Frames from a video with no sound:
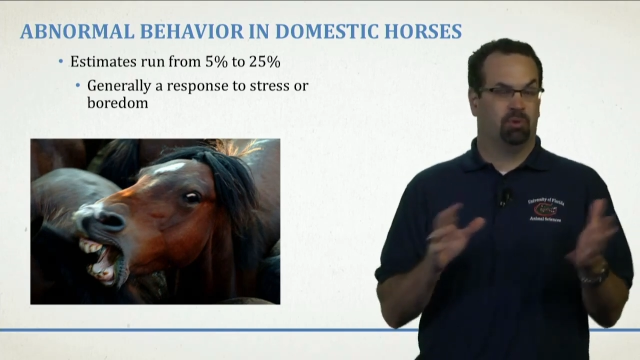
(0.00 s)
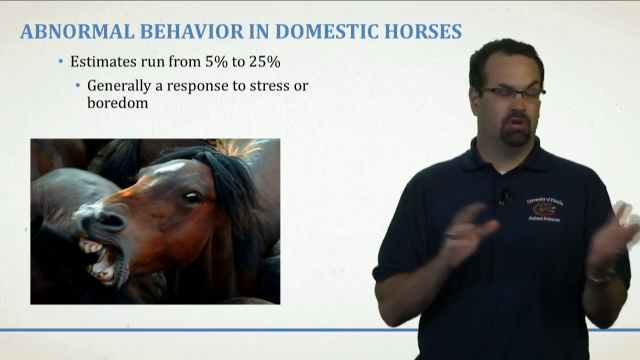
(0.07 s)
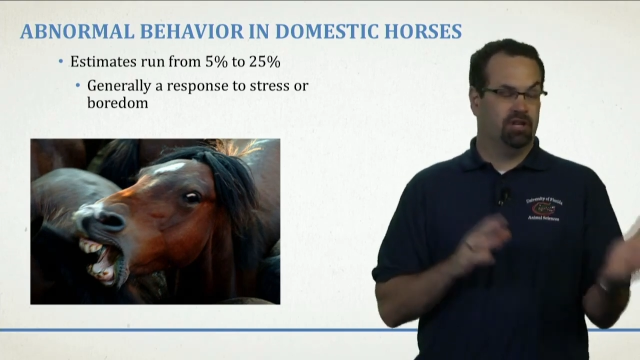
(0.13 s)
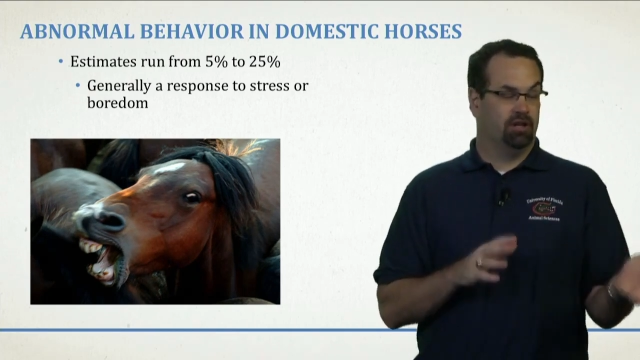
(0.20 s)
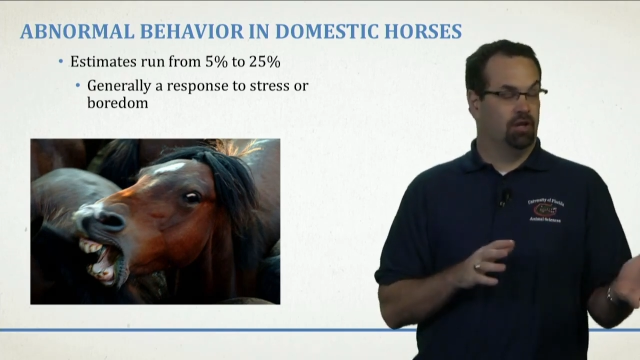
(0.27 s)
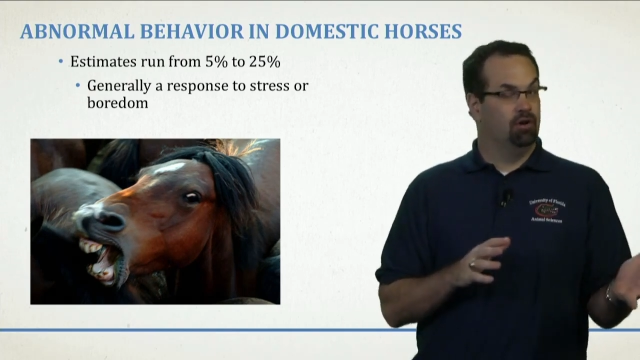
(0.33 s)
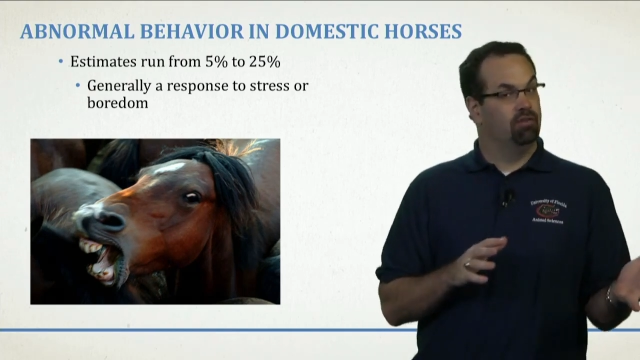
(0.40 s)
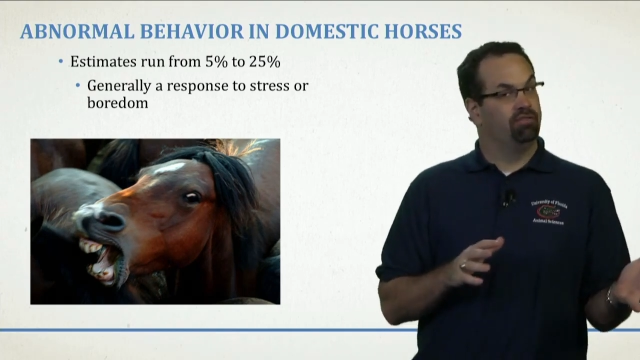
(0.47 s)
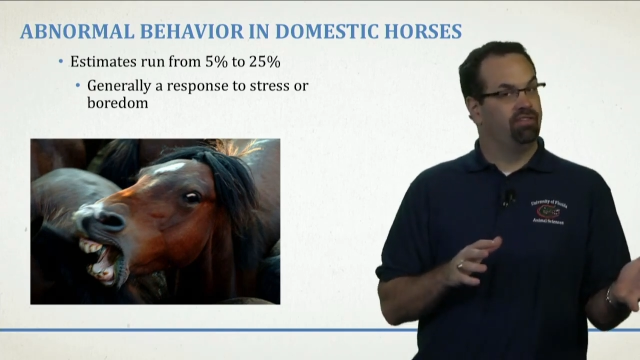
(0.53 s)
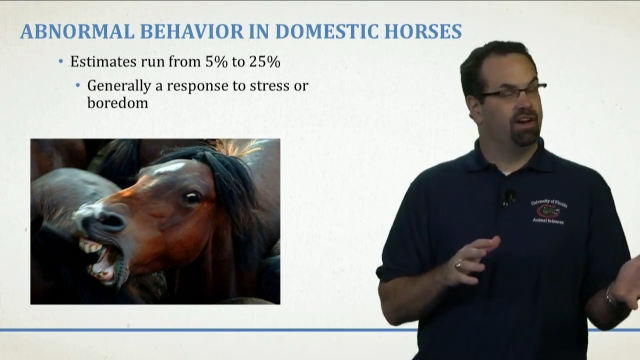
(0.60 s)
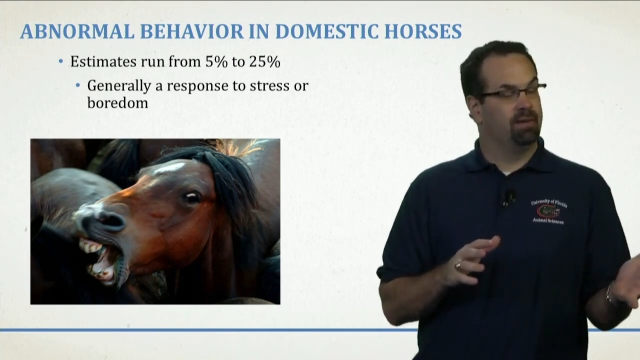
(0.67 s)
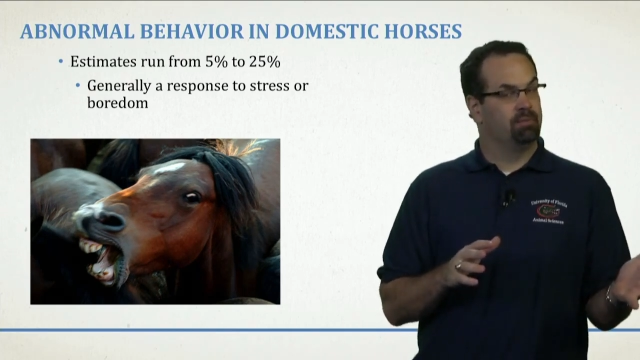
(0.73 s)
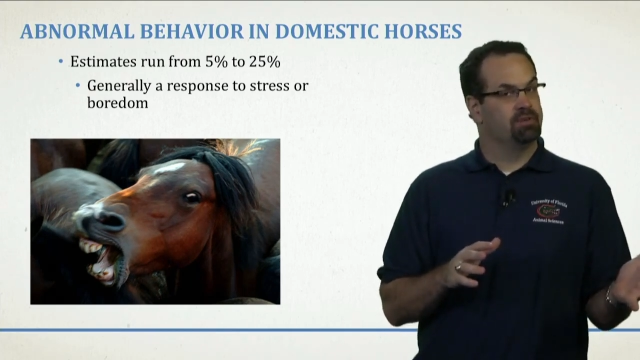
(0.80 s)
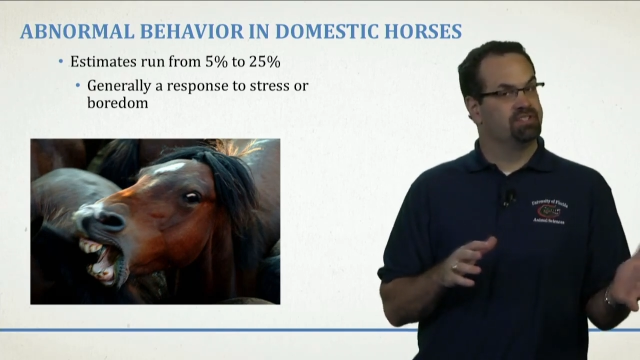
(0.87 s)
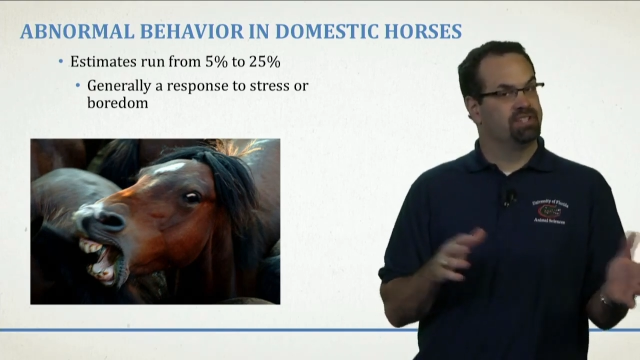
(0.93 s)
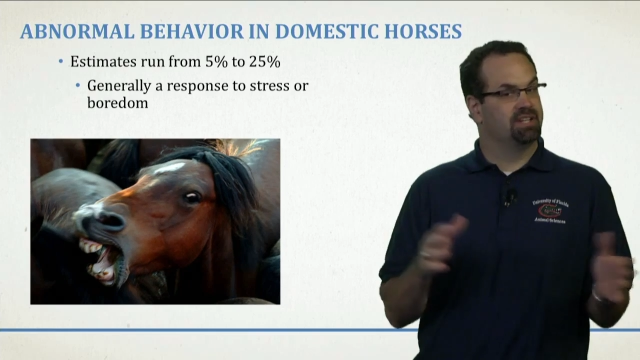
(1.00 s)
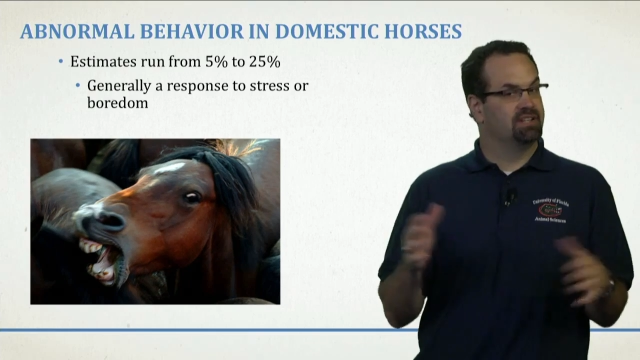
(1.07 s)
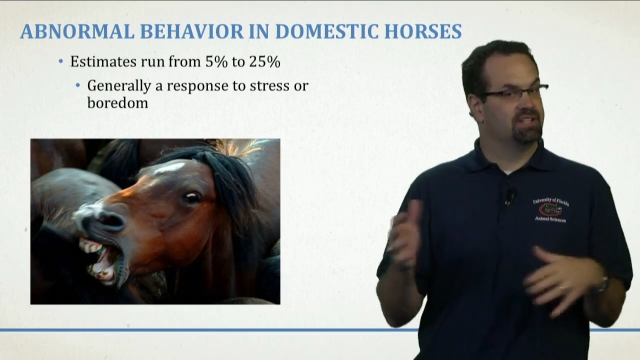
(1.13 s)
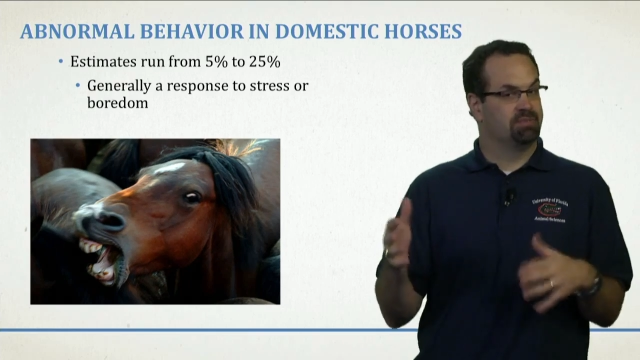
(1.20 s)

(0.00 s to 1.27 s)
pretty low at 5%.